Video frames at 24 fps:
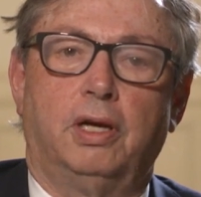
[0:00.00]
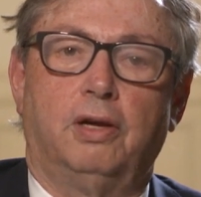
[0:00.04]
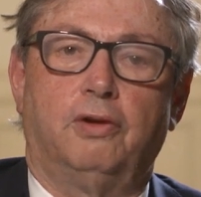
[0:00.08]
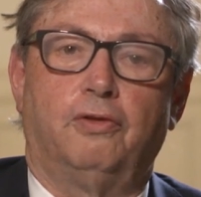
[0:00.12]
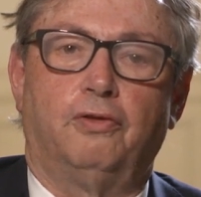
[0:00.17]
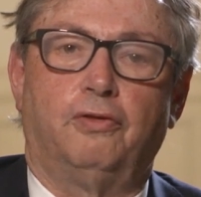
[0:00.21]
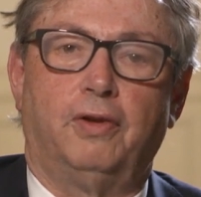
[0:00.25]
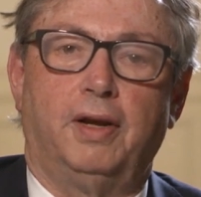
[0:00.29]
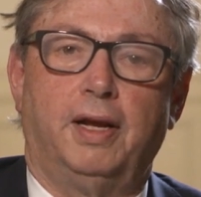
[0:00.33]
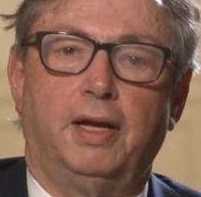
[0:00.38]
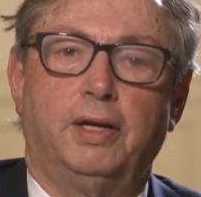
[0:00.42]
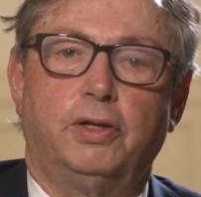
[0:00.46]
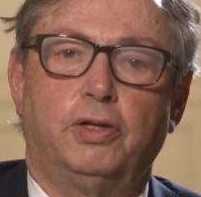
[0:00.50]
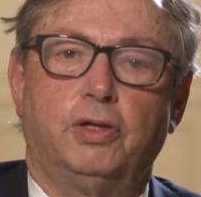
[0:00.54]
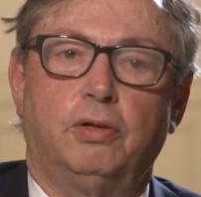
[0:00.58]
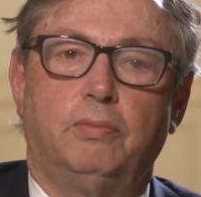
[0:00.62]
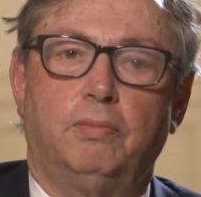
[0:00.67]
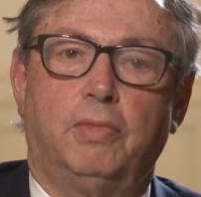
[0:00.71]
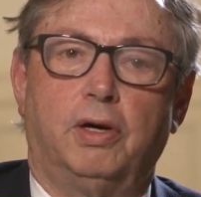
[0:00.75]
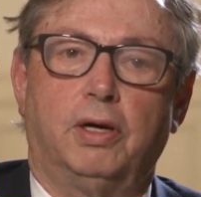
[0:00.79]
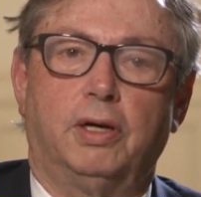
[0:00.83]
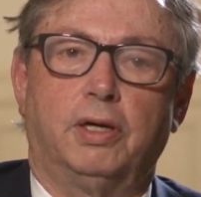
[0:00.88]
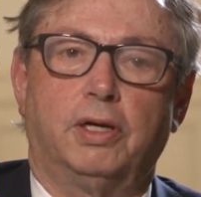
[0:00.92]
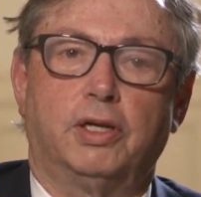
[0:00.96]
financial
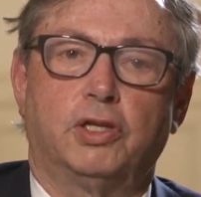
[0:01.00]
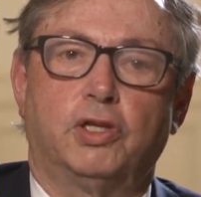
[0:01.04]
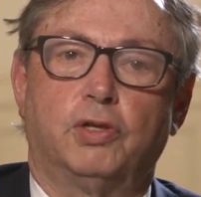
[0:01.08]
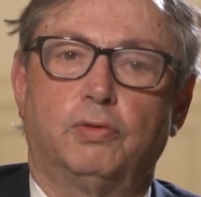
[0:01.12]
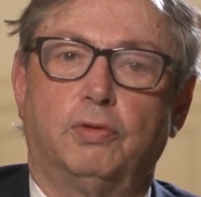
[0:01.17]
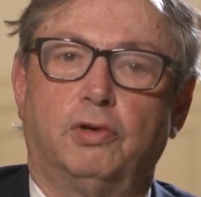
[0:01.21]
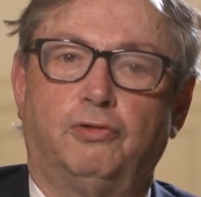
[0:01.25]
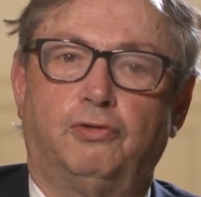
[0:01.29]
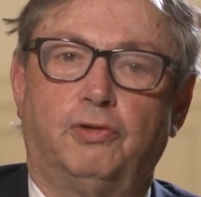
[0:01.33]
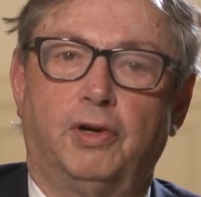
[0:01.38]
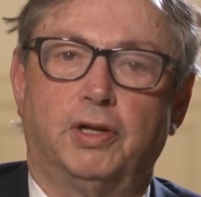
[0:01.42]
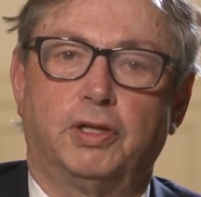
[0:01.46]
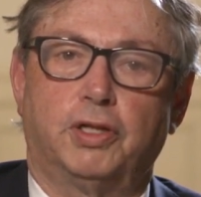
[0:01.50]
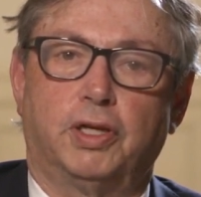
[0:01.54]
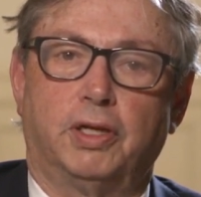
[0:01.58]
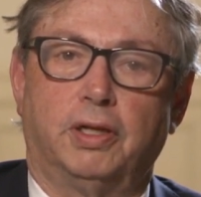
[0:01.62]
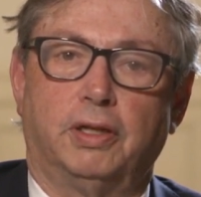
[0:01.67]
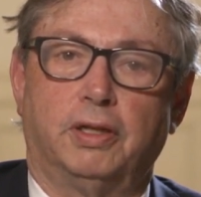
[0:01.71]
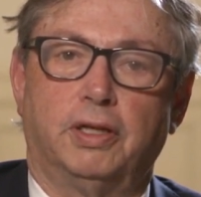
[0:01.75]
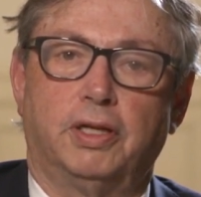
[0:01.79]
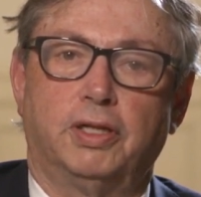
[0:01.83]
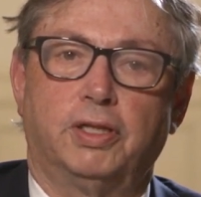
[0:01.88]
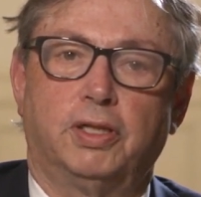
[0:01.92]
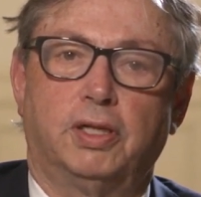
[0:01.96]
markets were
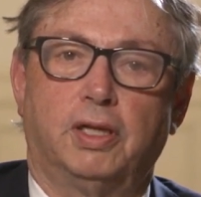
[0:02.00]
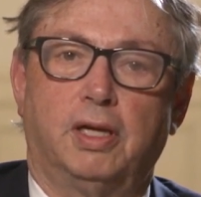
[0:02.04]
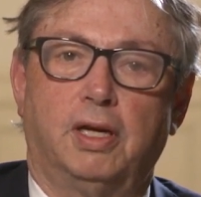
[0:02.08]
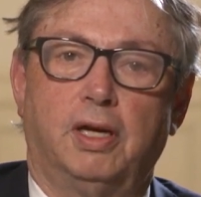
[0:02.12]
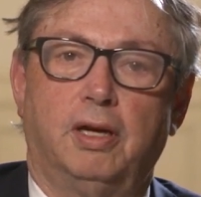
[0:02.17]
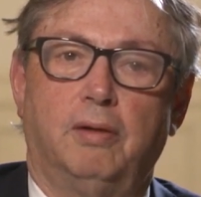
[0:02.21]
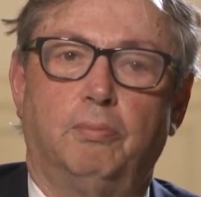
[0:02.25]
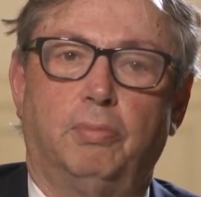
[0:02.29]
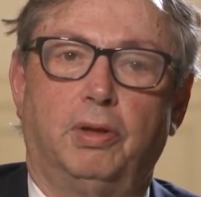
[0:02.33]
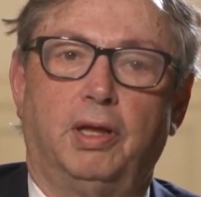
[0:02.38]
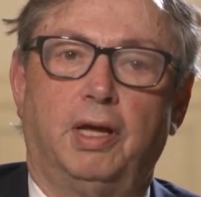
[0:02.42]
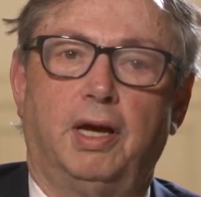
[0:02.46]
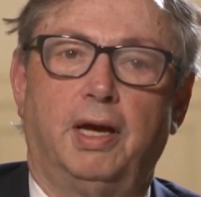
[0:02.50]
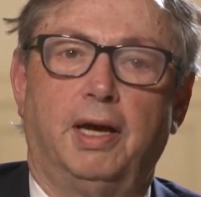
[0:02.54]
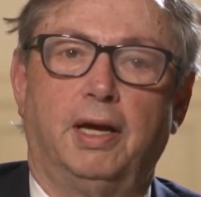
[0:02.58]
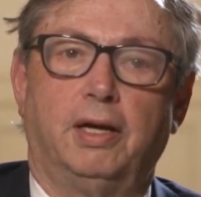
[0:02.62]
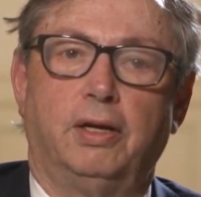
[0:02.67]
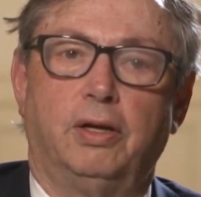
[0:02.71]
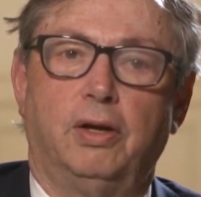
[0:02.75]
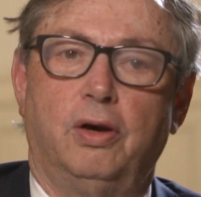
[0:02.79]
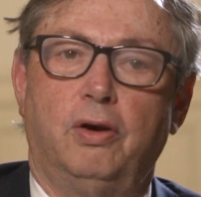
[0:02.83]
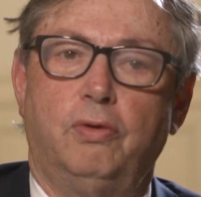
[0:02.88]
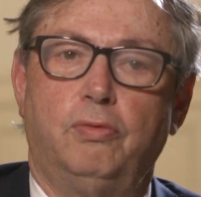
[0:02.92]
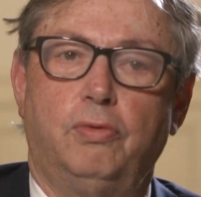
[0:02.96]
frictionless,
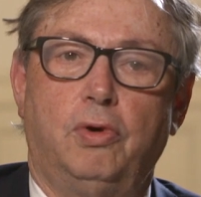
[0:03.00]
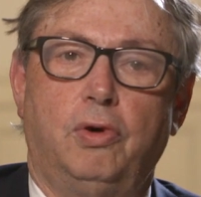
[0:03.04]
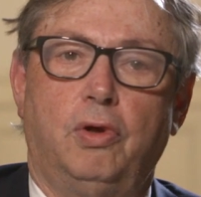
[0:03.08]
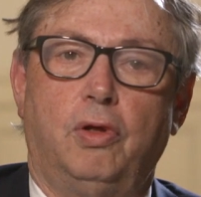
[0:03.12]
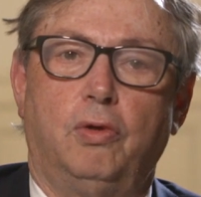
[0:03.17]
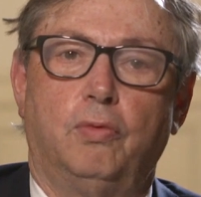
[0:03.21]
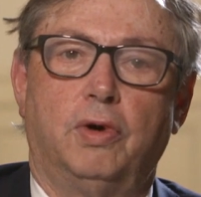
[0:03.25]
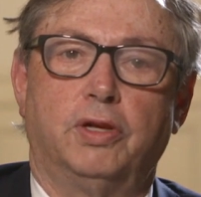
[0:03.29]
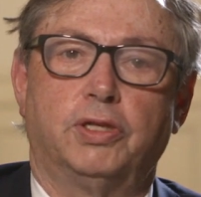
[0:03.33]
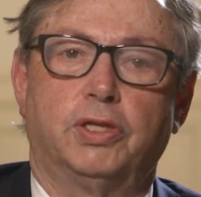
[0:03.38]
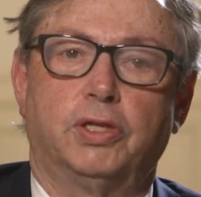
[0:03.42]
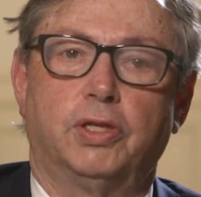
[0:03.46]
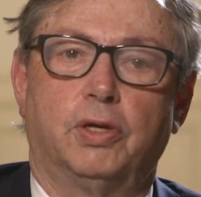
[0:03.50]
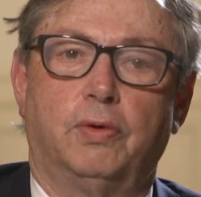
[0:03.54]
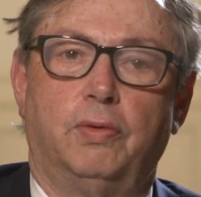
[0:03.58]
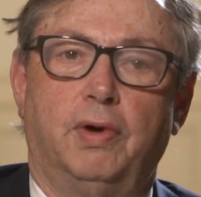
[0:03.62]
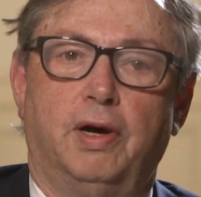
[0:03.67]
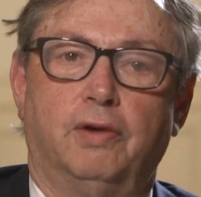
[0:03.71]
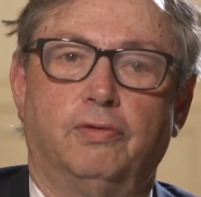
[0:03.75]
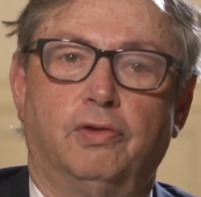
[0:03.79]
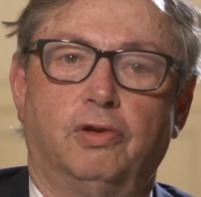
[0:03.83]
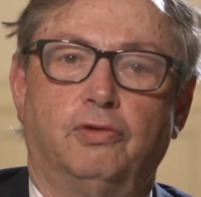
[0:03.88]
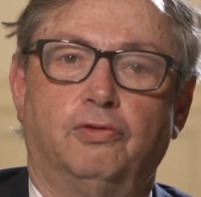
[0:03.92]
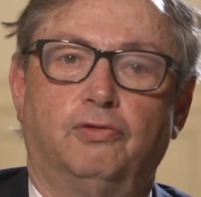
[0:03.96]
implying no role
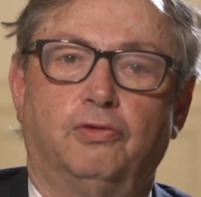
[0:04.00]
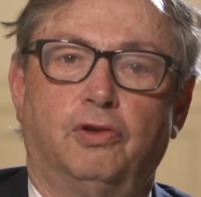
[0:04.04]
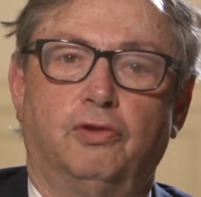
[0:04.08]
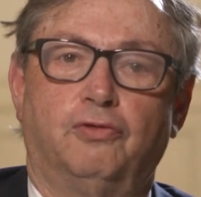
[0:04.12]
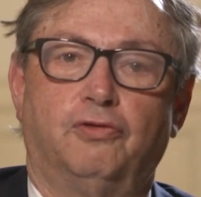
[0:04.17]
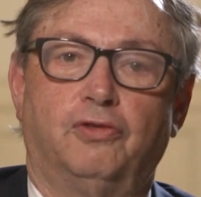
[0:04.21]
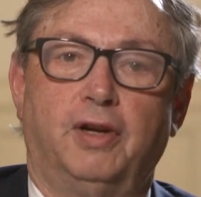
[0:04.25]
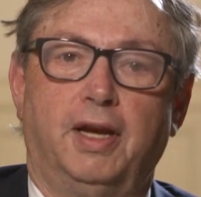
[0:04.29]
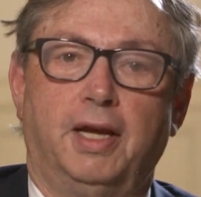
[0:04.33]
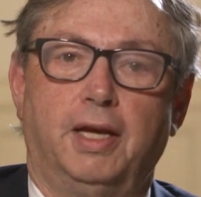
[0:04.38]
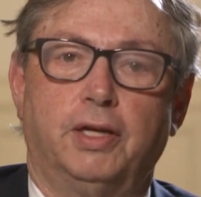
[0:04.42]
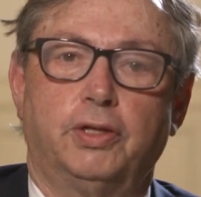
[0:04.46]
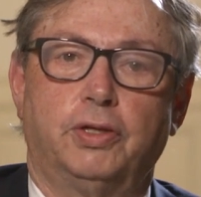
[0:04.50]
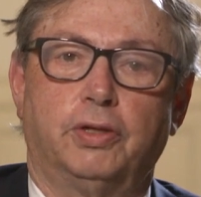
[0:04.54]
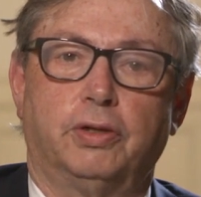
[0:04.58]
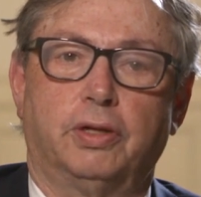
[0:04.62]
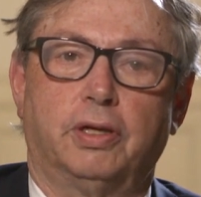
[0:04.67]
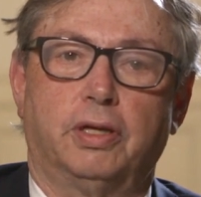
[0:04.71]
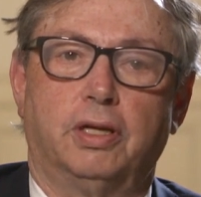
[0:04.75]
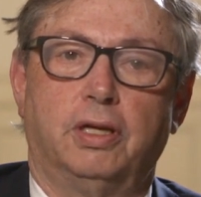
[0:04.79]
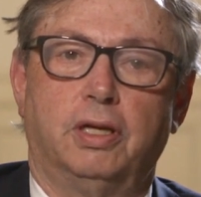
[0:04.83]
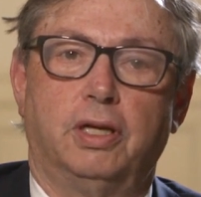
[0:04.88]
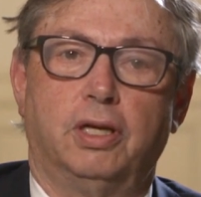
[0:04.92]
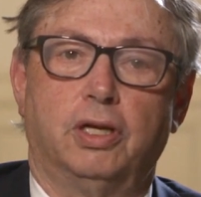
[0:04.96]
whatsoever for financial
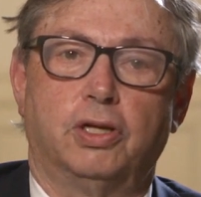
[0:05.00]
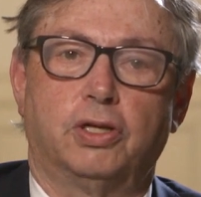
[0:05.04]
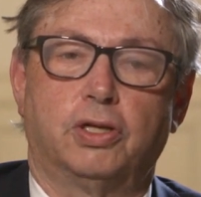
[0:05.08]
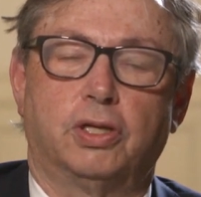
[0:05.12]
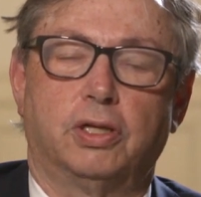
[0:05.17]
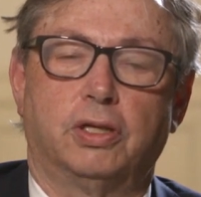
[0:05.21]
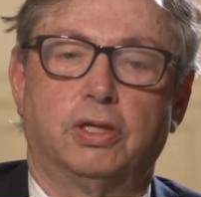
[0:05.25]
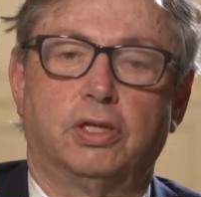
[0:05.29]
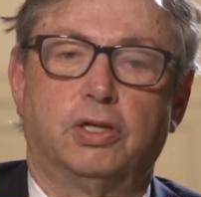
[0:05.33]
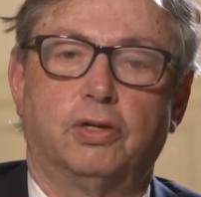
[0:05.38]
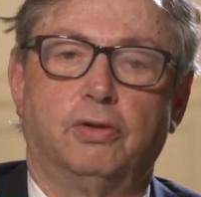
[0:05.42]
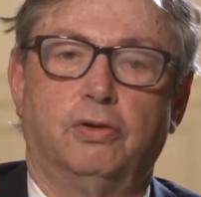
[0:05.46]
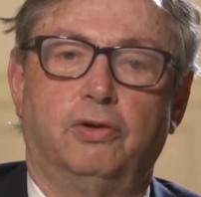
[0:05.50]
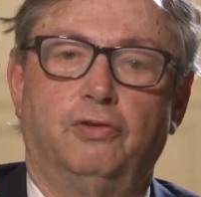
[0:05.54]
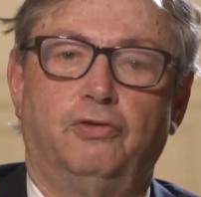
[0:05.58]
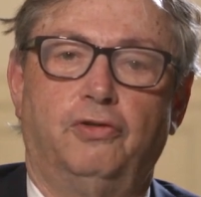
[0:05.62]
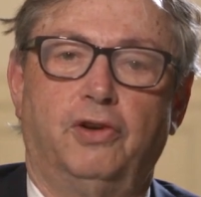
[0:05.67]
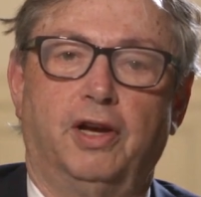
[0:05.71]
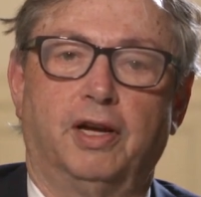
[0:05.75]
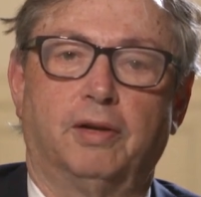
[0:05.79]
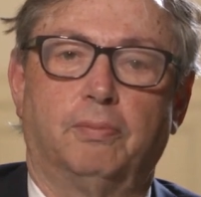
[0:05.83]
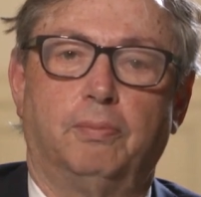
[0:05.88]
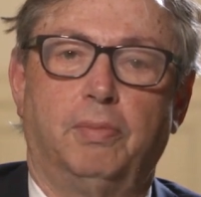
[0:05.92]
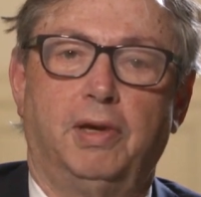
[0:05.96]
conditions to
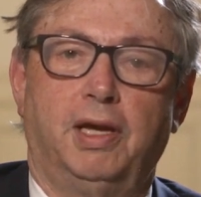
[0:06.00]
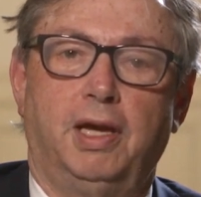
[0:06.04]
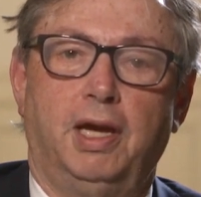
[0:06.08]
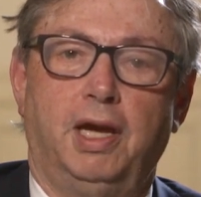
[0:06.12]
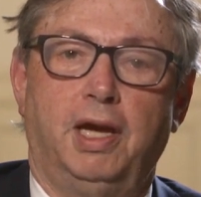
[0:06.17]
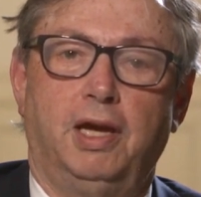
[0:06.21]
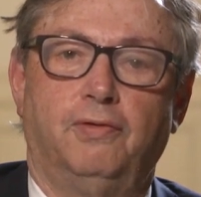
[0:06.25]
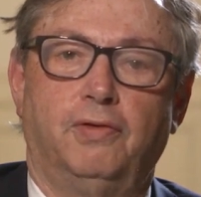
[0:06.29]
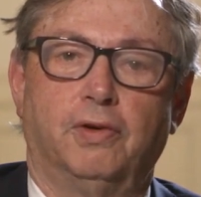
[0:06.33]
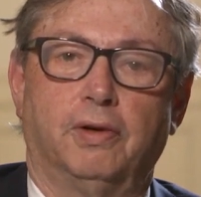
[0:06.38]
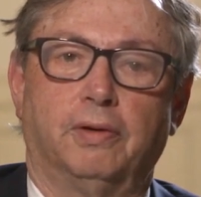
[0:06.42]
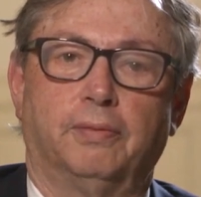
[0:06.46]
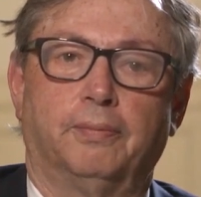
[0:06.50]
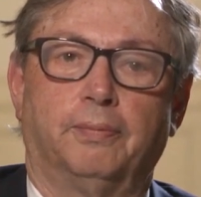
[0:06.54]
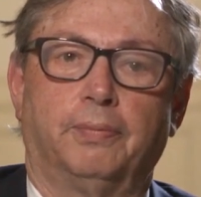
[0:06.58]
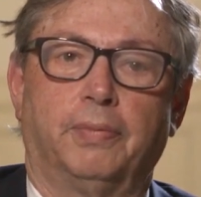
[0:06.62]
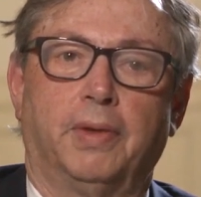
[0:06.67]
affect behavior.